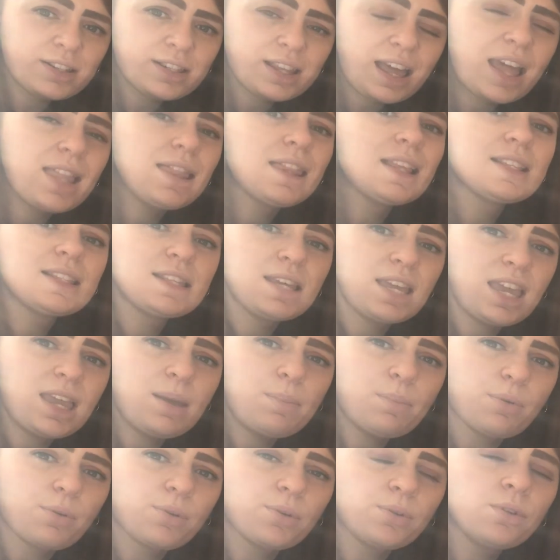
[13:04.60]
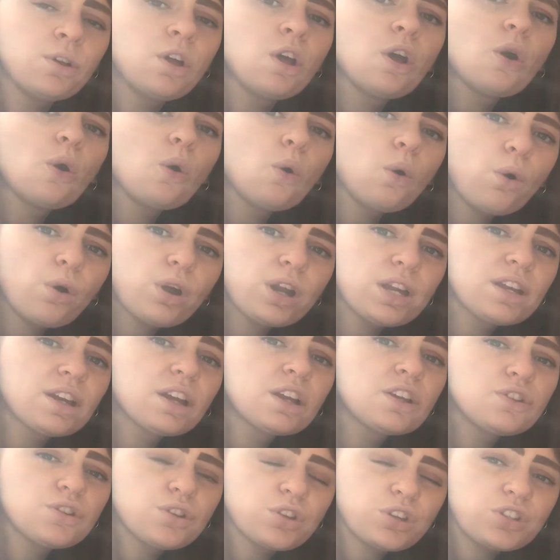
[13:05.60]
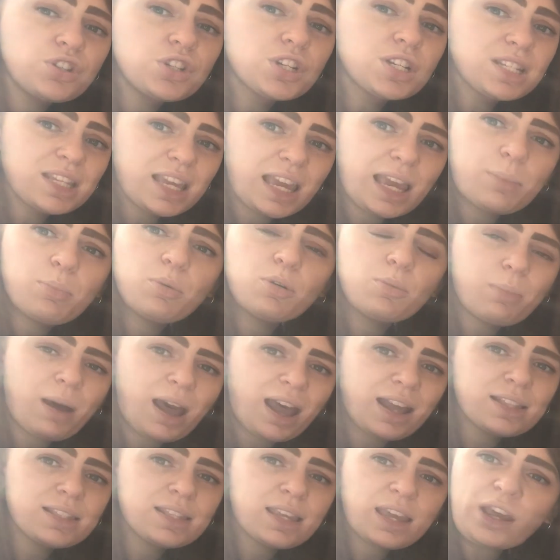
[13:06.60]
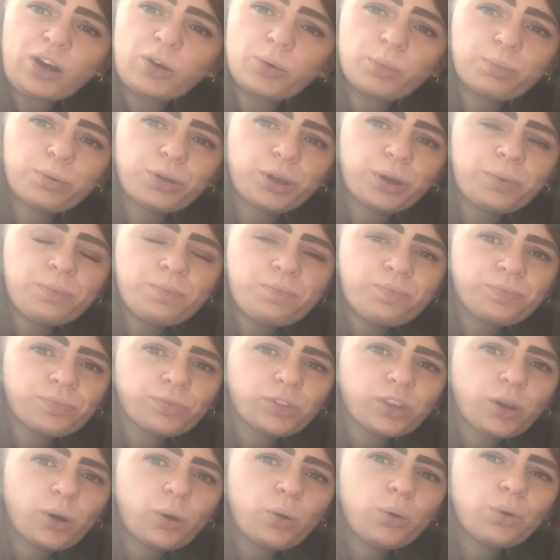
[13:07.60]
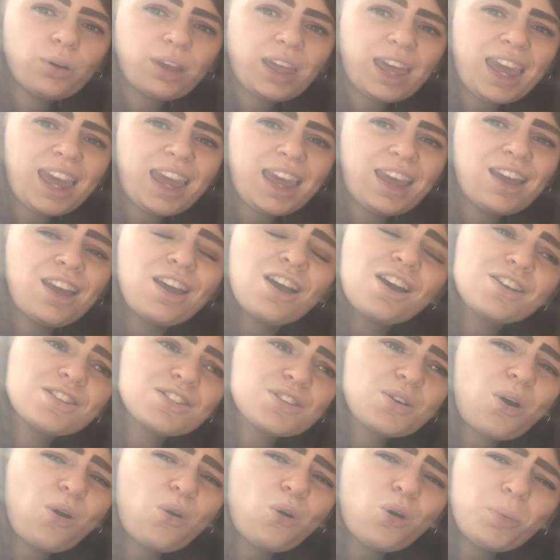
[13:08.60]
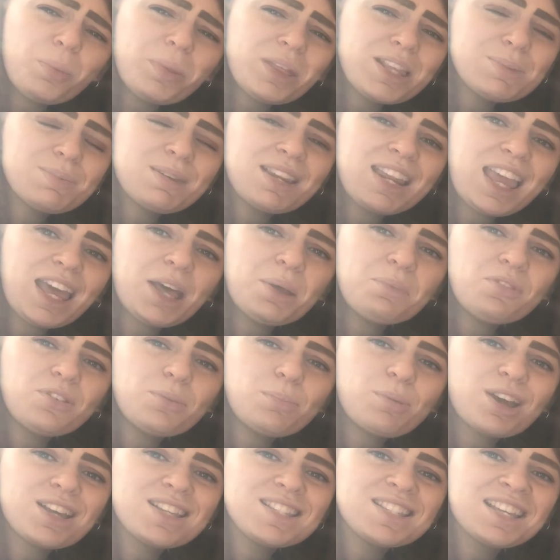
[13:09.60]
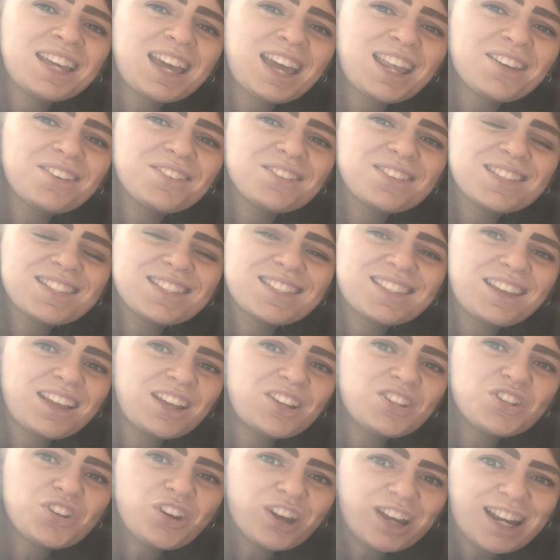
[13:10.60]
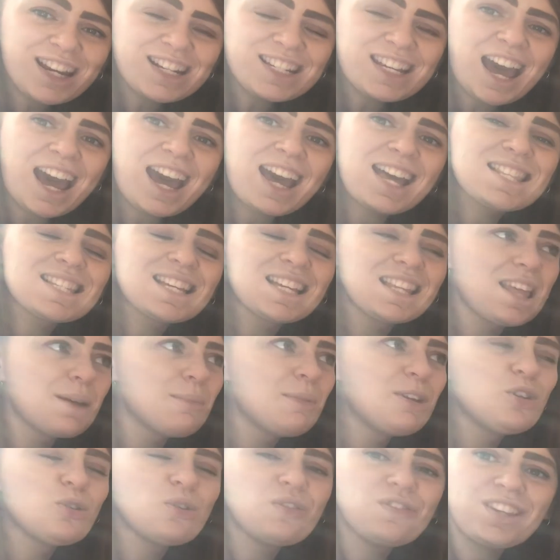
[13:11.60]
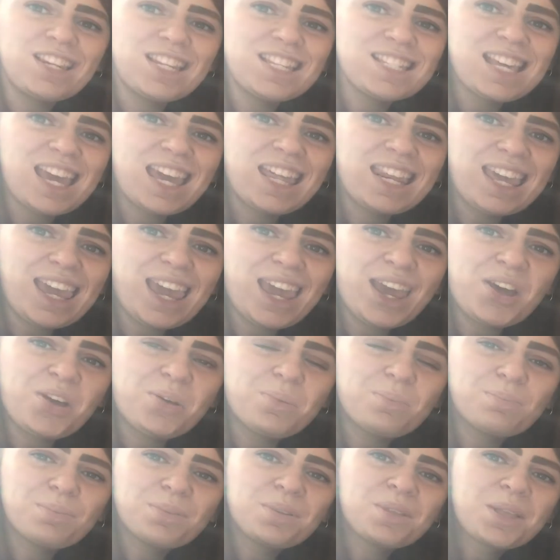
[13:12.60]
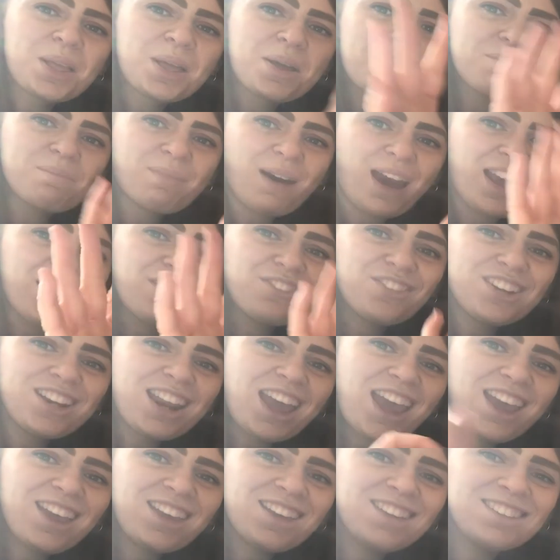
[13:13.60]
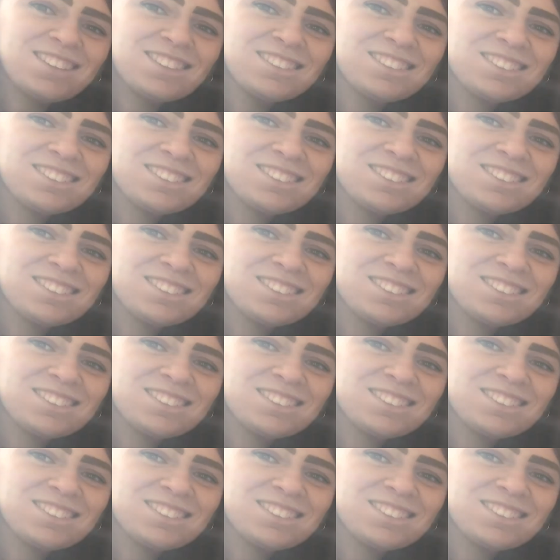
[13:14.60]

in the table, or you can use your table mat to help you. Okay, so I hope that's been helpful, boys and girls. Enjoy your task and let me know if you need any help. Bye for now.